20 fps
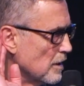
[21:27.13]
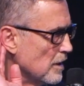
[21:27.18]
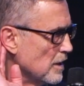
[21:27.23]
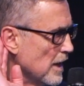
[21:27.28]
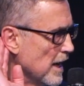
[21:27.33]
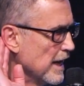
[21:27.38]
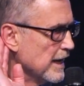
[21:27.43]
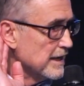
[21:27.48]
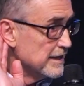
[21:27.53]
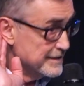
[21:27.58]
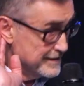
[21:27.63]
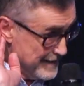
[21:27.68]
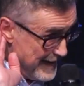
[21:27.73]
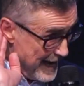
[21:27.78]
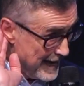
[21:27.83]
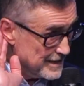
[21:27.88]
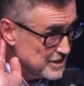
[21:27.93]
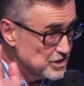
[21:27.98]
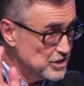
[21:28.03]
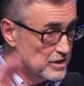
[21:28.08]
A
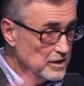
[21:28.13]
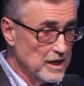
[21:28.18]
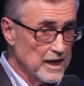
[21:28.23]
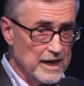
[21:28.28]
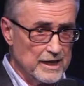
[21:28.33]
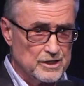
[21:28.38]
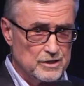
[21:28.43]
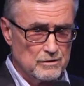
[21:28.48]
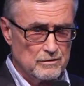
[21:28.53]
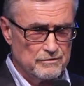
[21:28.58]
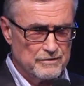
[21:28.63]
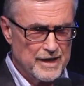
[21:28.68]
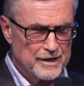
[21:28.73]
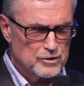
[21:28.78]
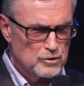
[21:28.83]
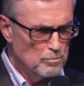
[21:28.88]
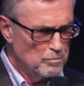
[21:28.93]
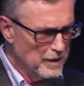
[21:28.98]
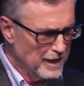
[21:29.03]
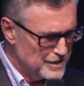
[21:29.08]
tax collector. Thank you,
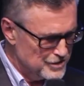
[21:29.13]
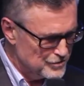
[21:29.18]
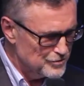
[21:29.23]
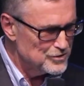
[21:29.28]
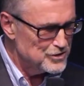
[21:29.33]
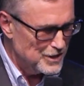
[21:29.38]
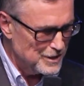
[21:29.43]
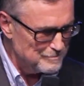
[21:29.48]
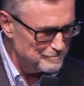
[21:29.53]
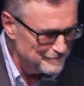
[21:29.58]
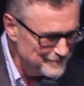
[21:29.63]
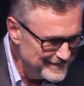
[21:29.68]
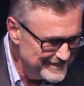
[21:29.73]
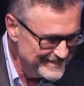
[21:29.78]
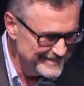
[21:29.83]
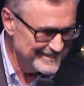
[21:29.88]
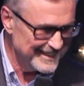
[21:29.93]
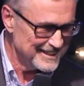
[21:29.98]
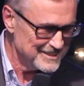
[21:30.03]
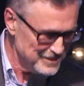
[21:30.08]
Pastor Jim.
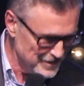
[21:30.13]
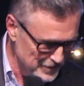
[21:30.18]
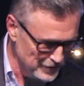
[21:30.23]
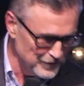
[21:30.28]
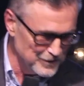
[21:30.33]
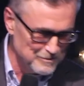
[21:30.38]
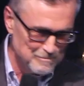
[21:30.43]
That's good.